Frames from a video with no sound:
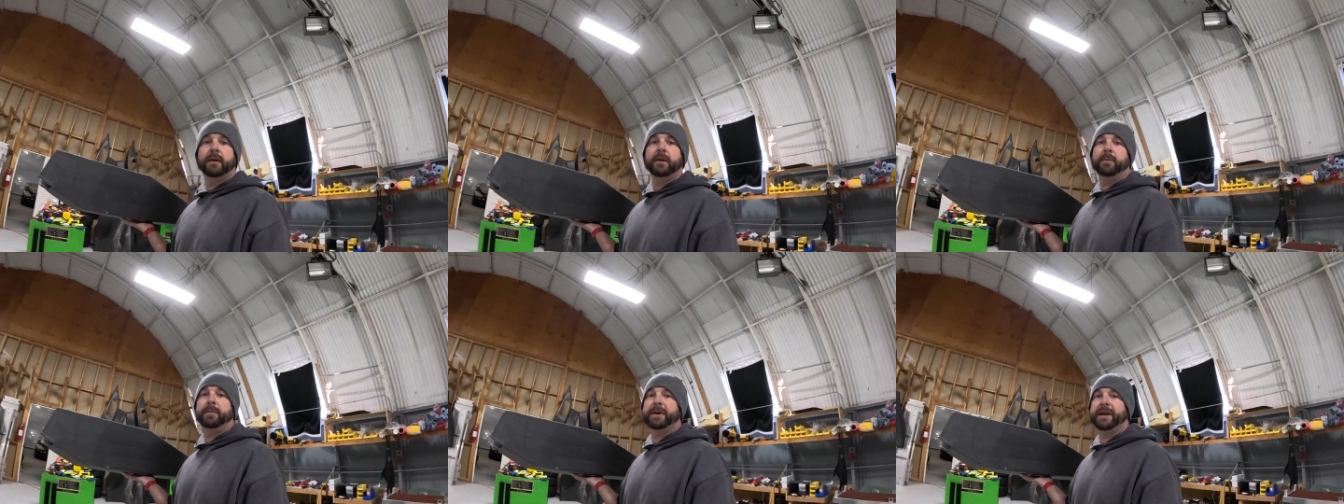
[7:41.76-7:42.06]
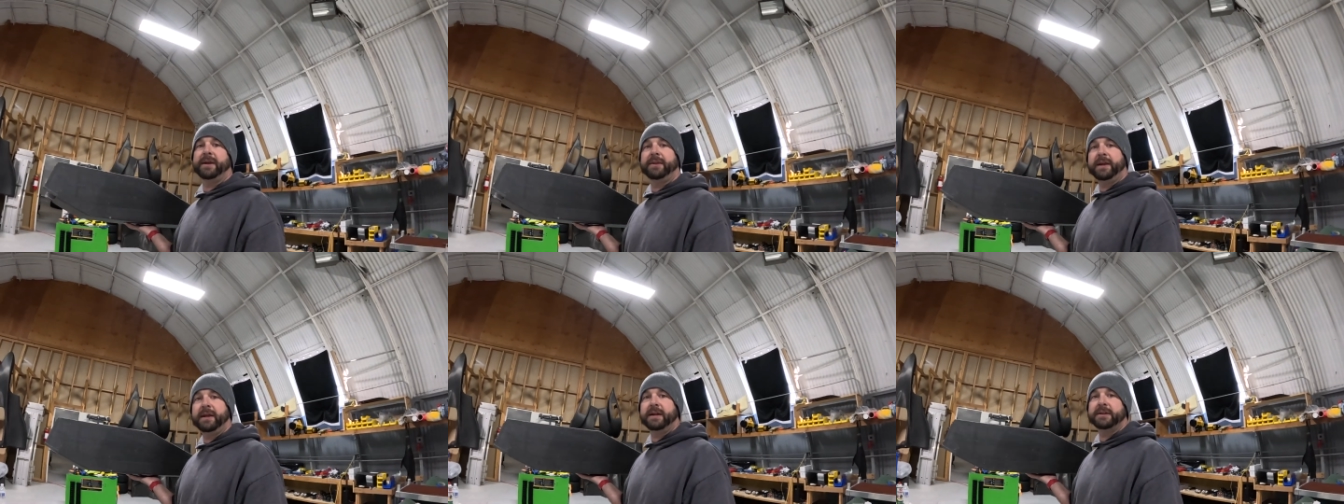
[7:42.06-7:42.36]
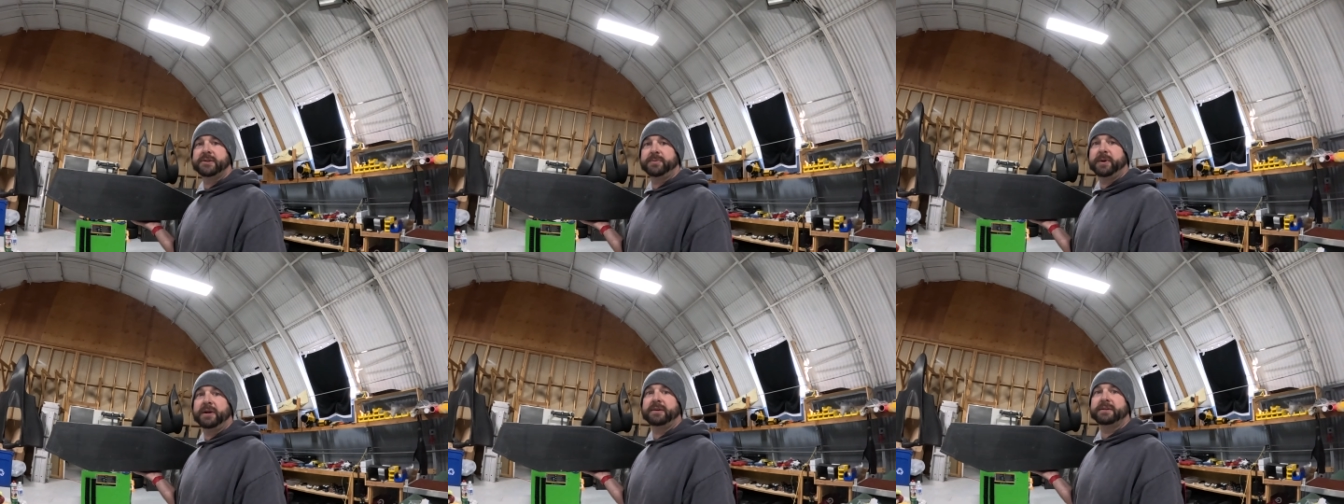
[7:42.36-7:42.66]
But I think
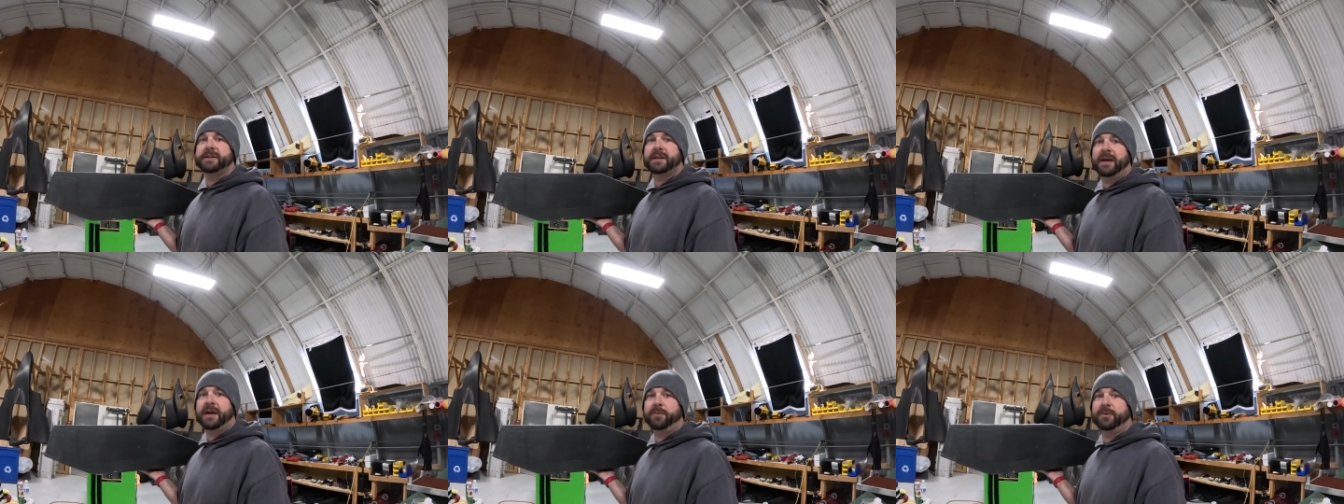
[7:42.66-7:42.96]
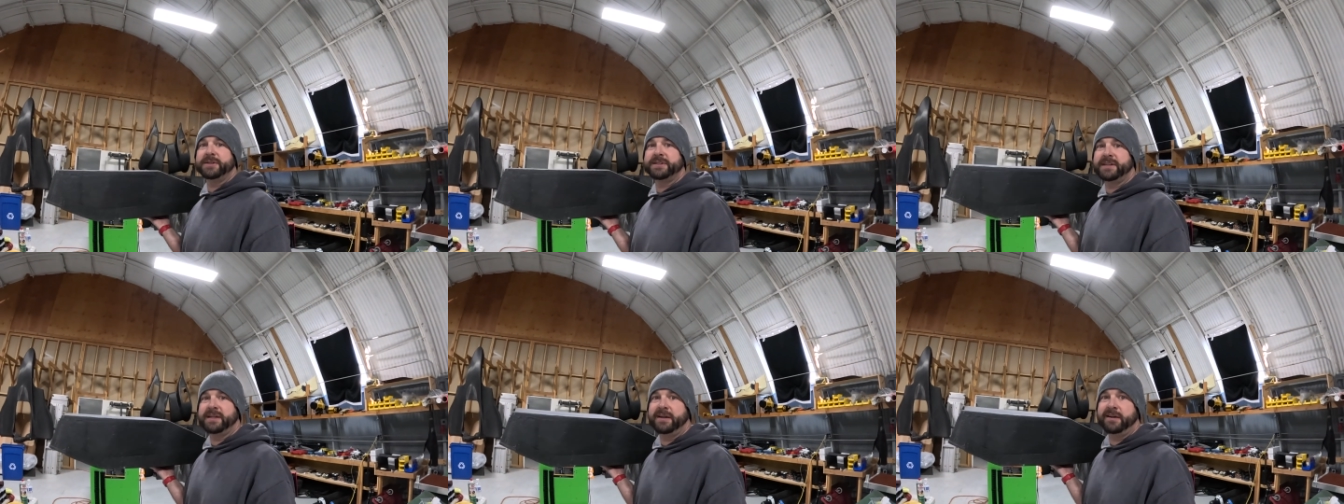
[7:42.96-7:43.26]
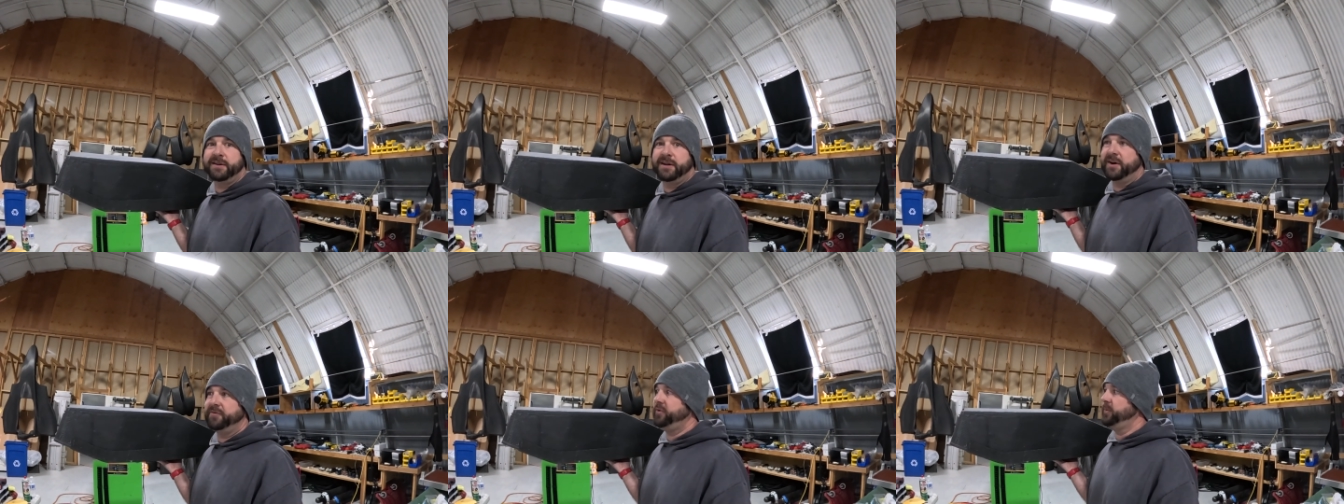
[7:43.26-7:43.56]
it's about time we say
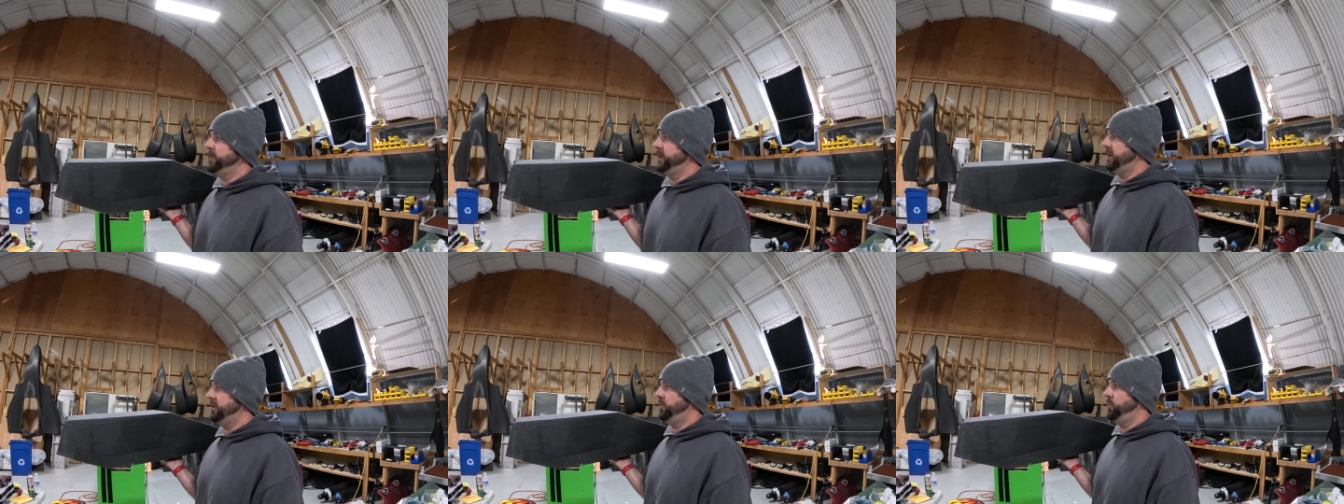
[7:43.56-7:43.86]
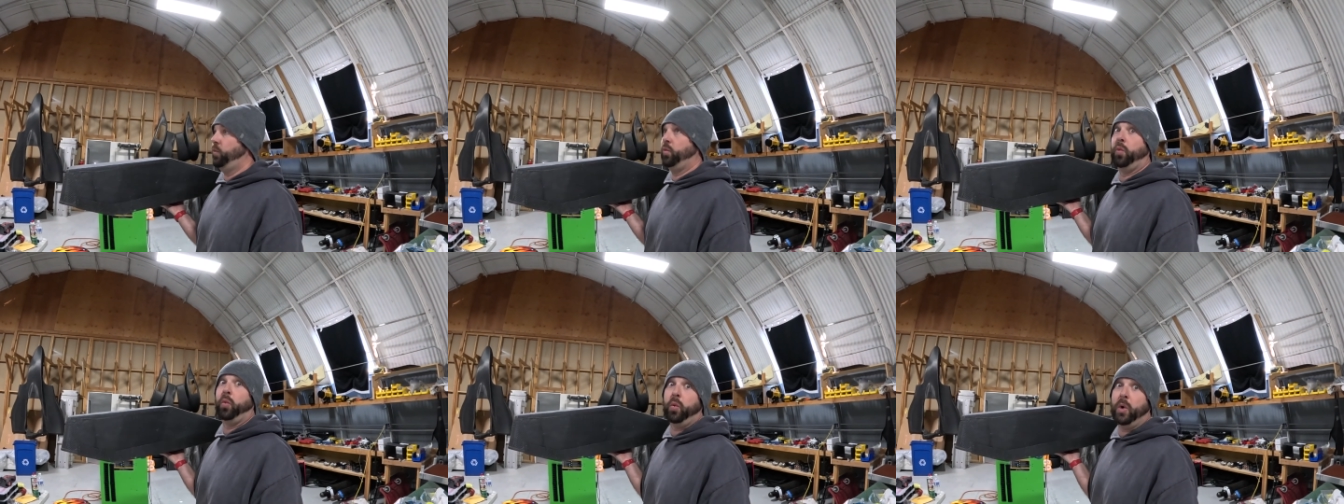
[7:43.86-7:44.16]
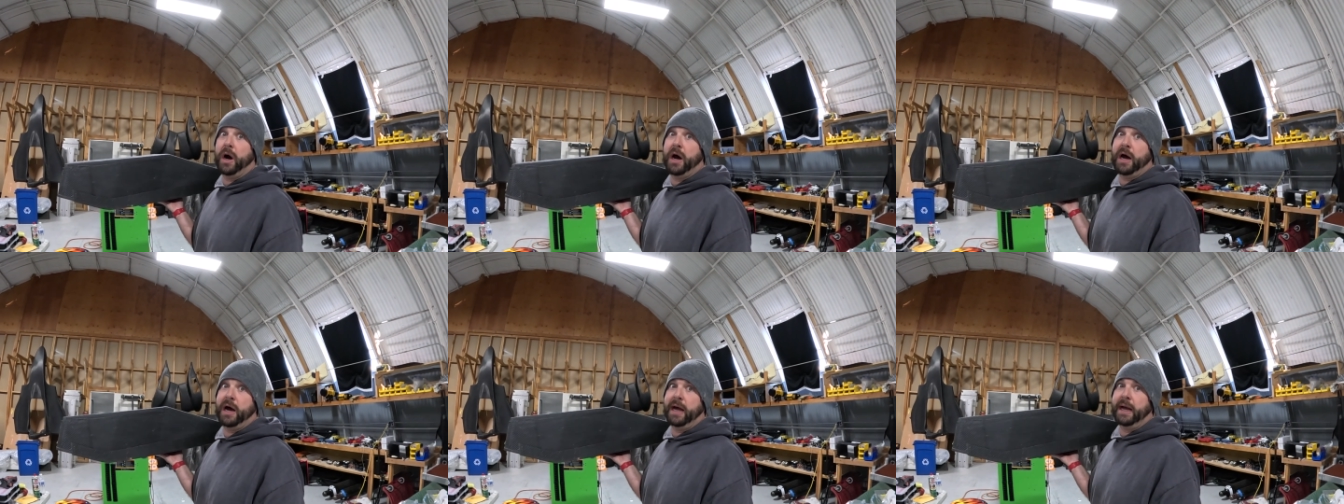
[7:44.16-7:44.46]
enough about
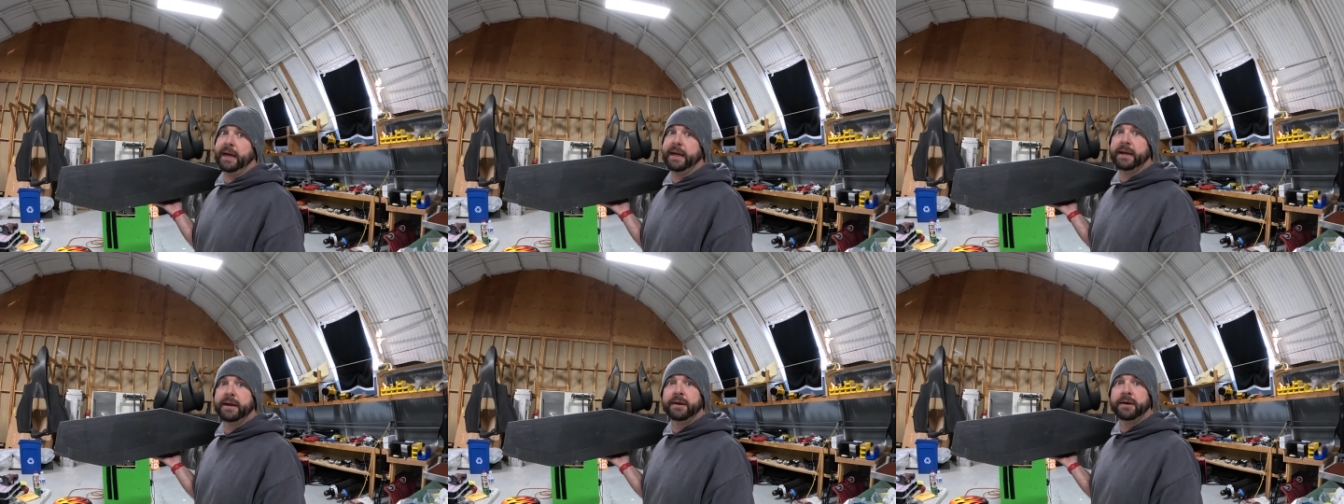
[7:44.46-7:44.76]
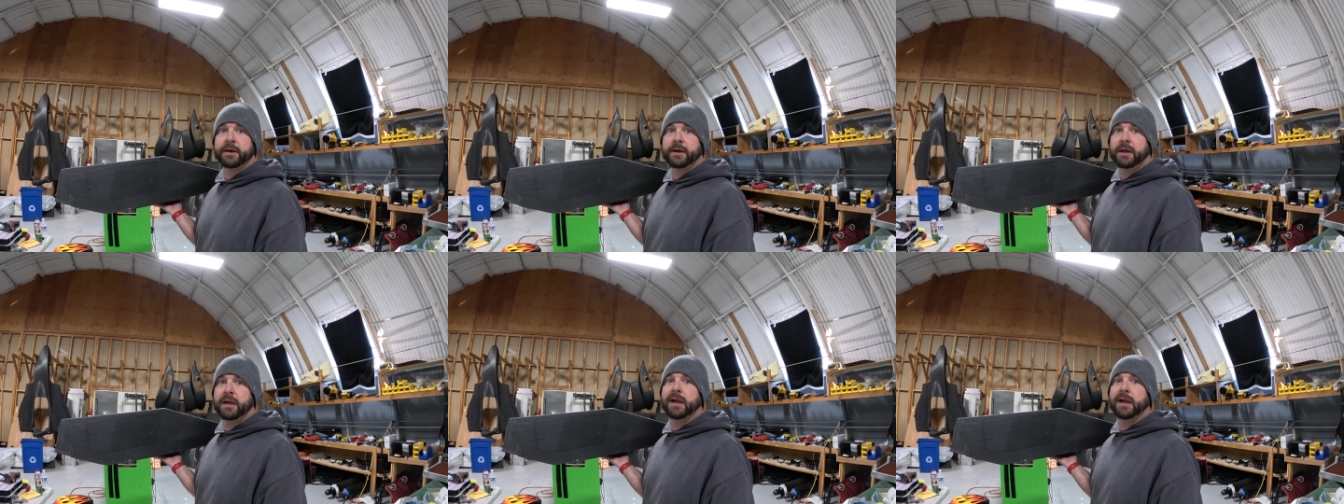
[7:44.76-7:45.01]
why